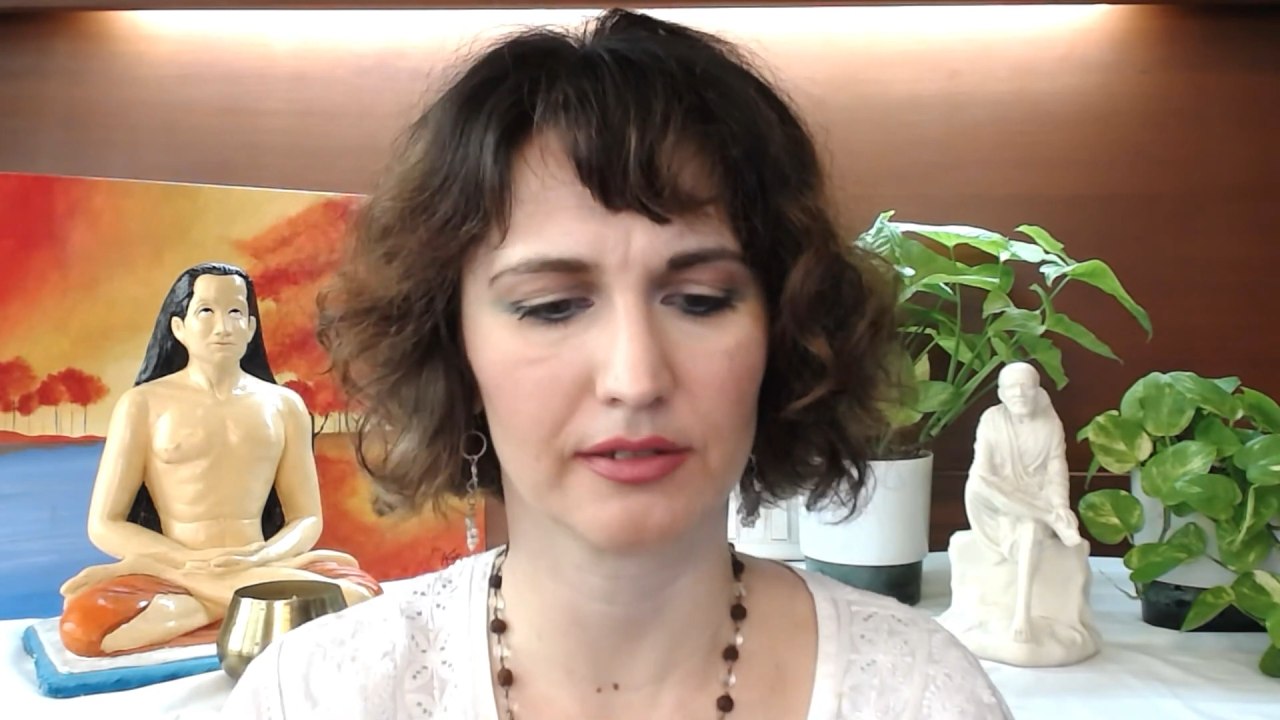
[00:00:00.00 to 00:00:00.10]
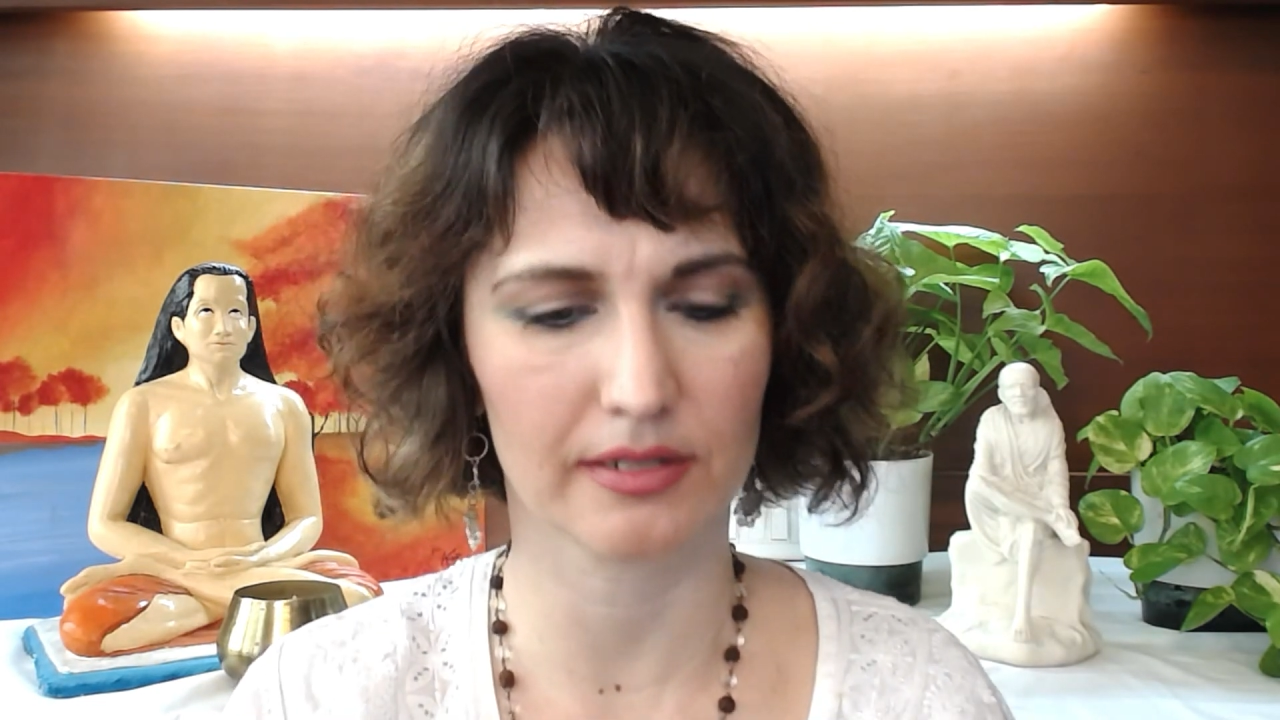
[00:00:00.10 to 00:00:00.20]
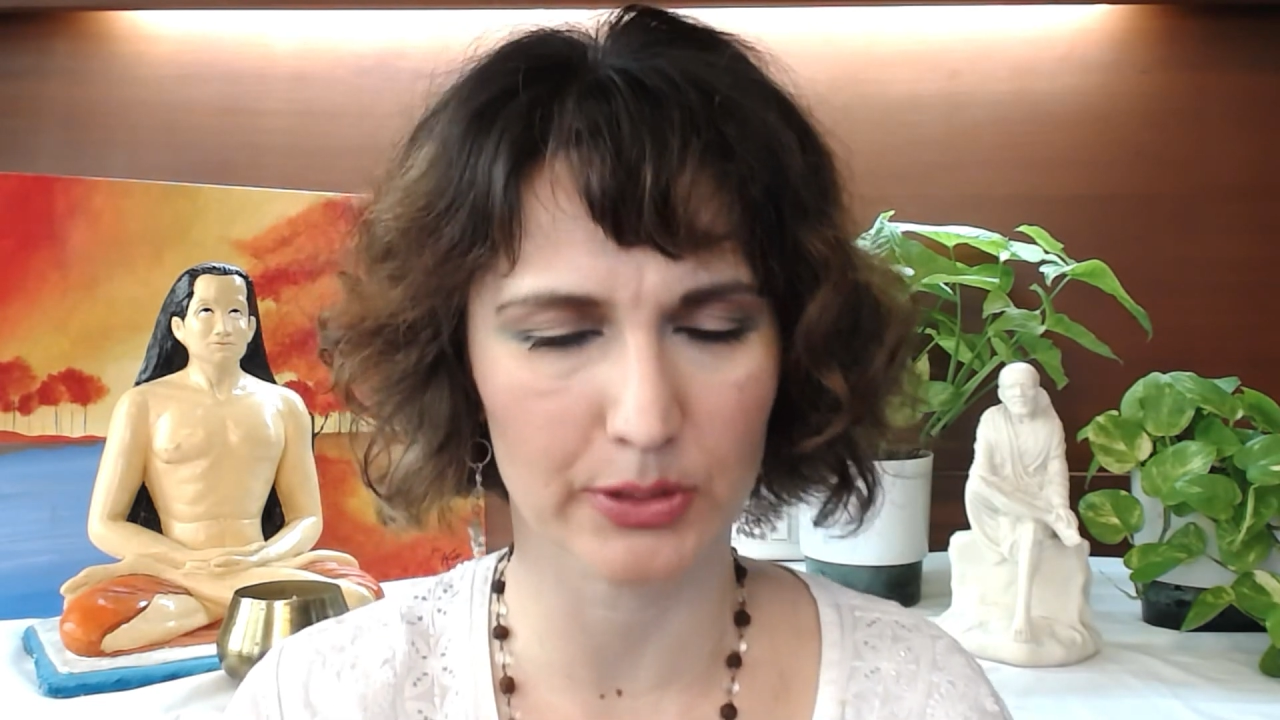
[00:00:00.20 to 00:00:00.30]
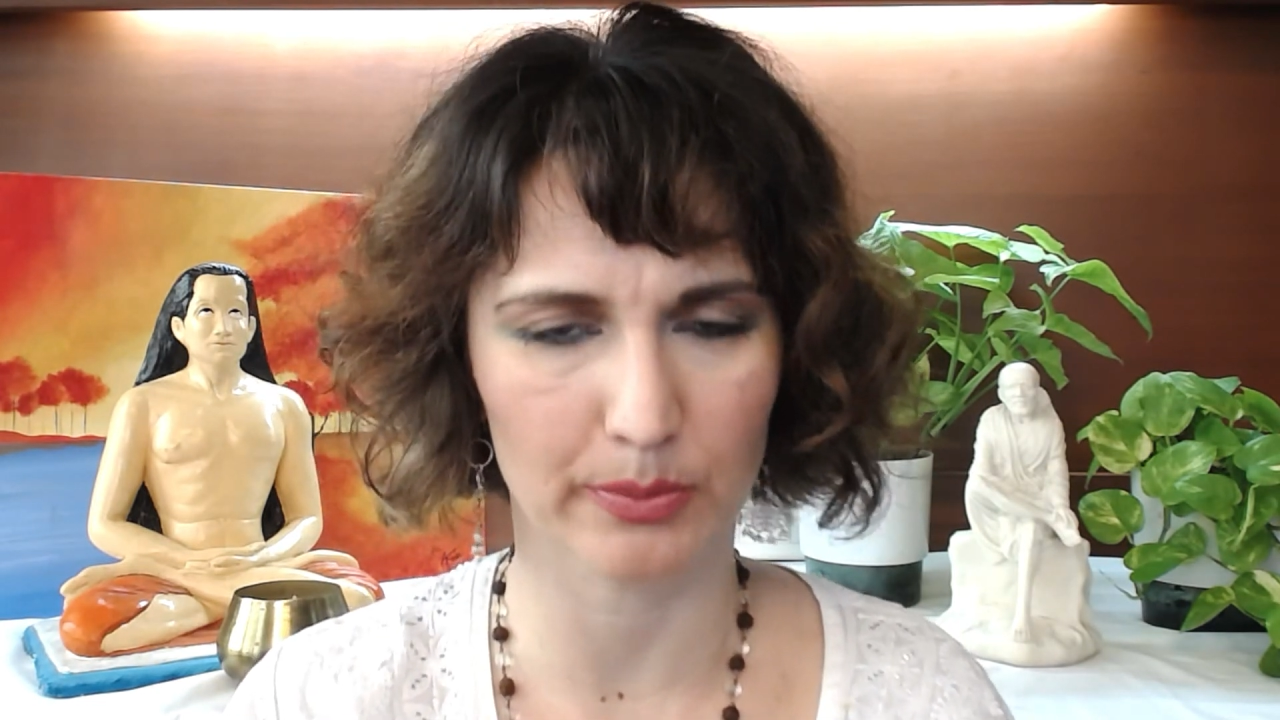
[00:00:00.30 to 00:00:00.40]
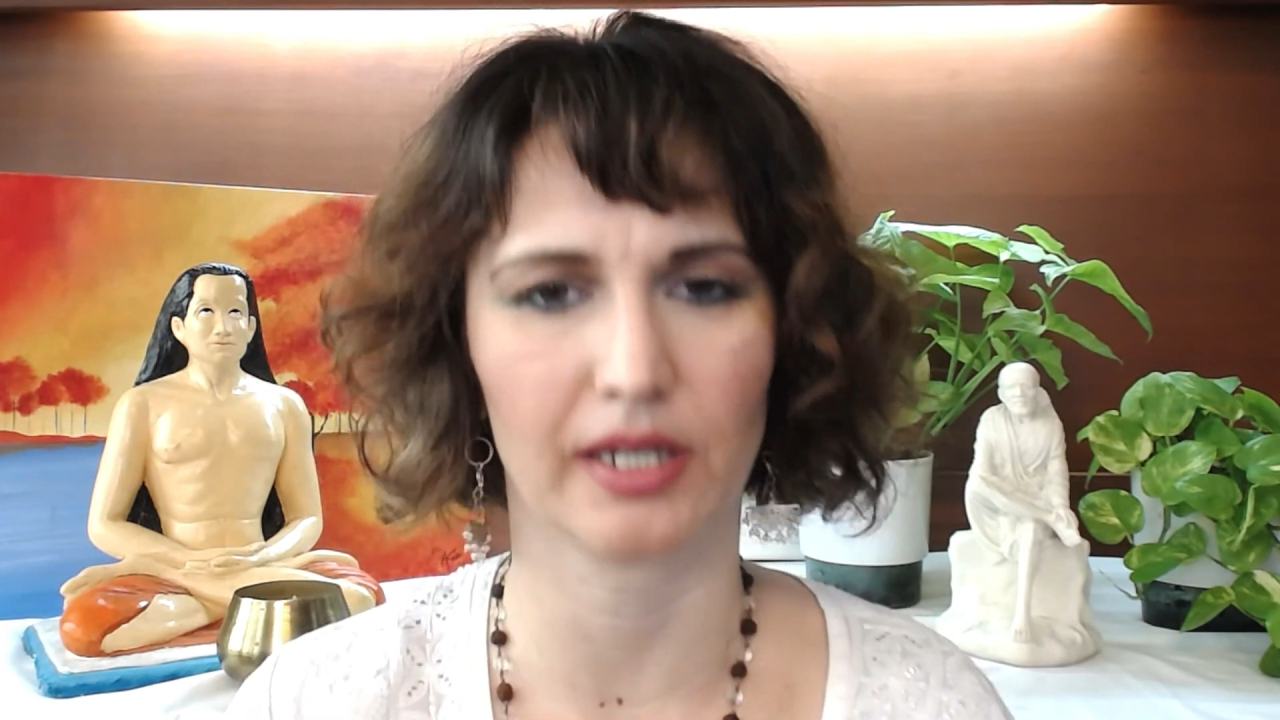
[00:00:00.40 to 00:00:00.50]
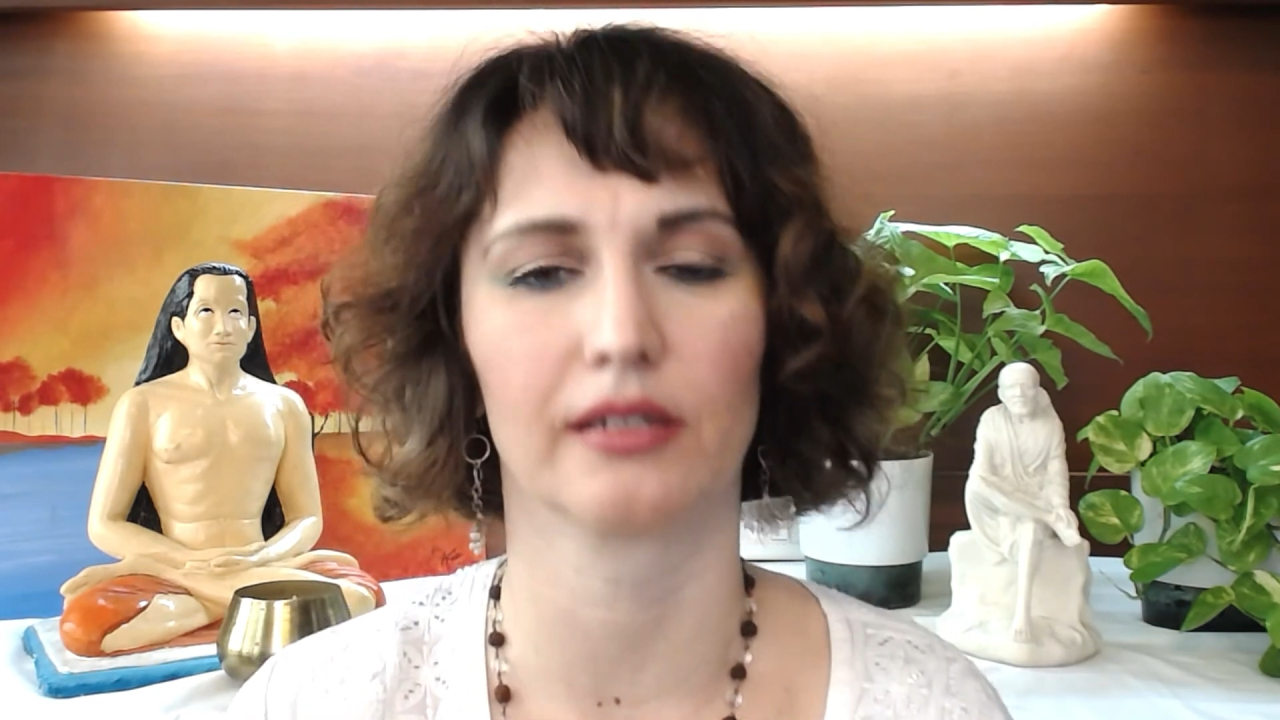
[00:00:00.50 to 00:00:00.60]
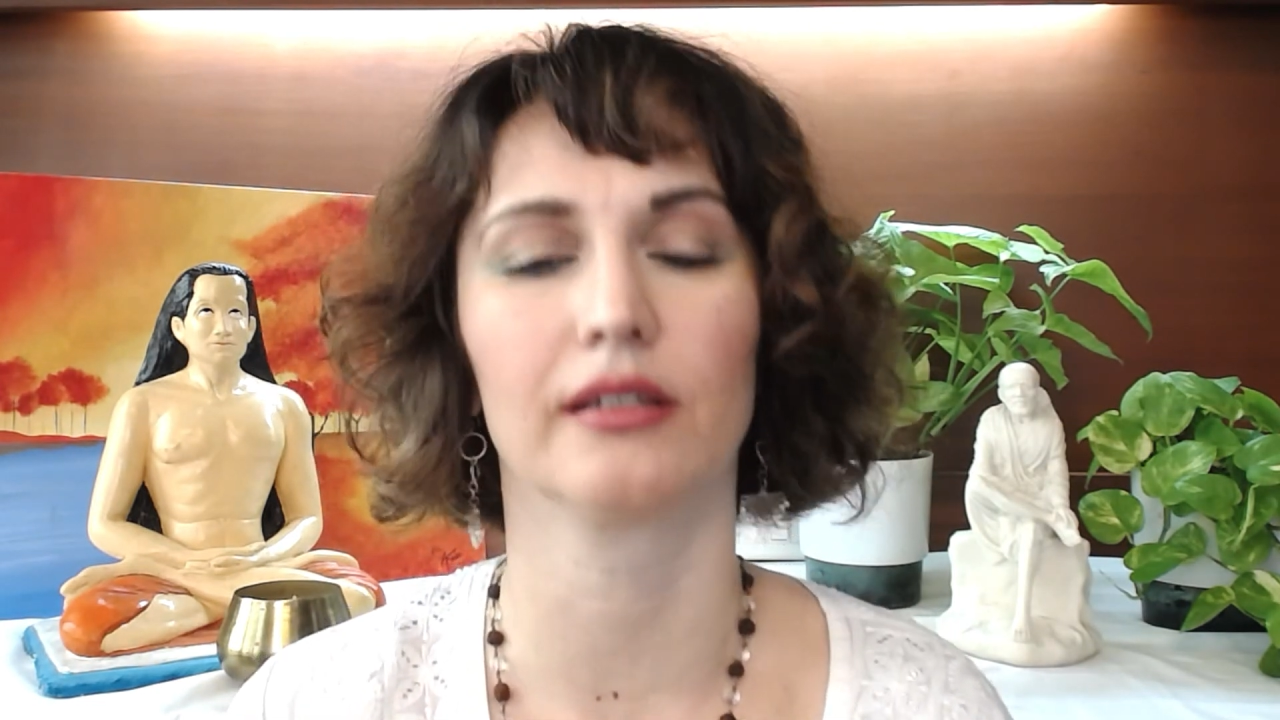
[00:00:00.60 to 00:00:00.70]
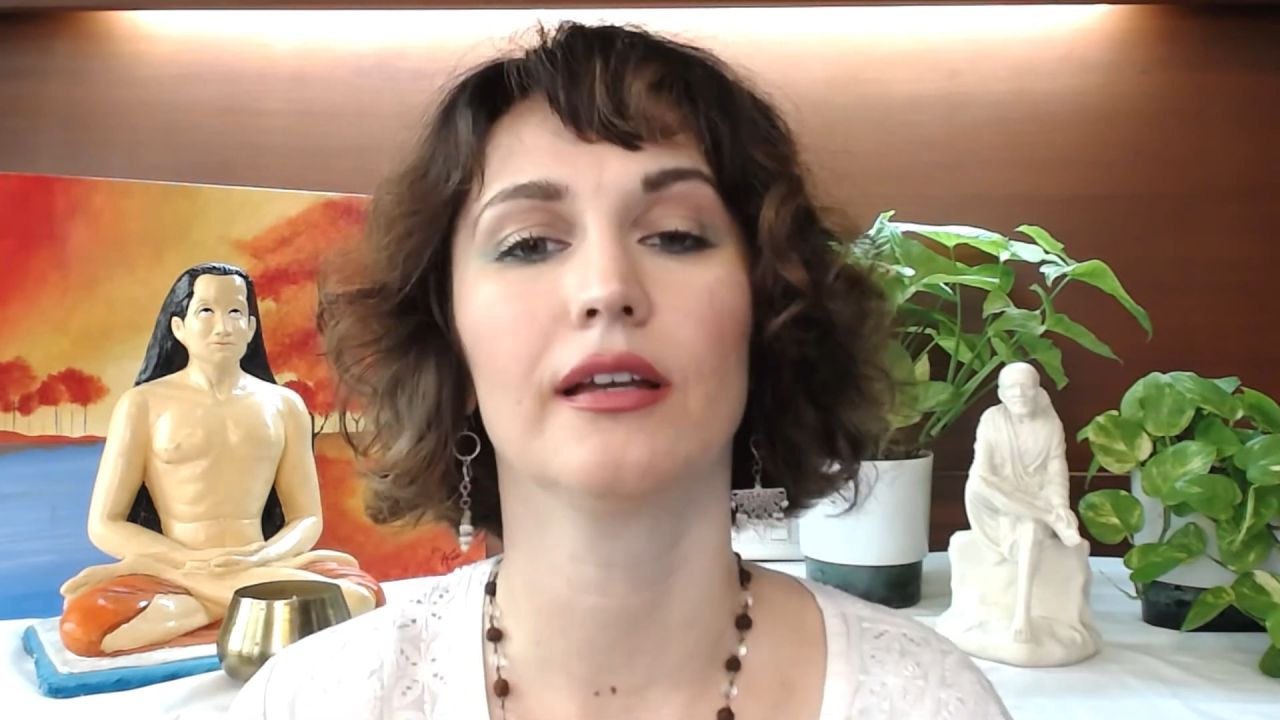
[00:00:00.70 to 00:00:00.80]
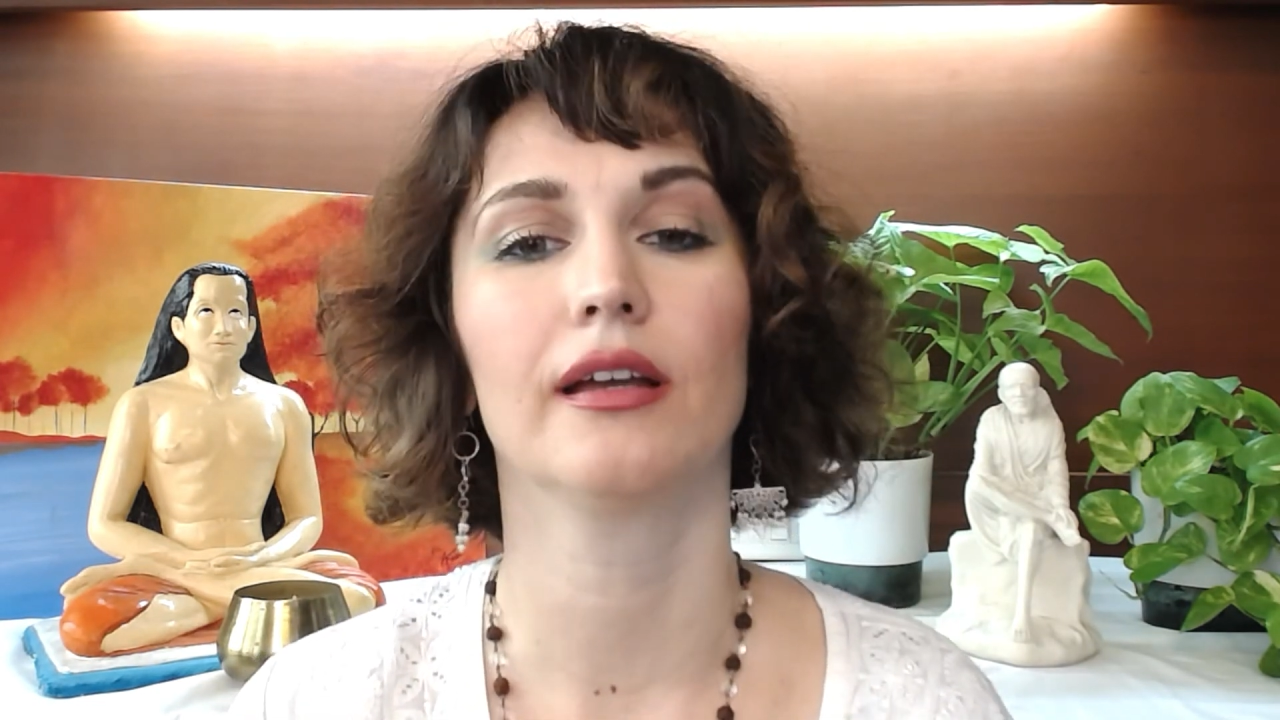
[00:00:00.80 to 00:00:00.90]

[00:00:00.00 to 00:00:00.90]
this man.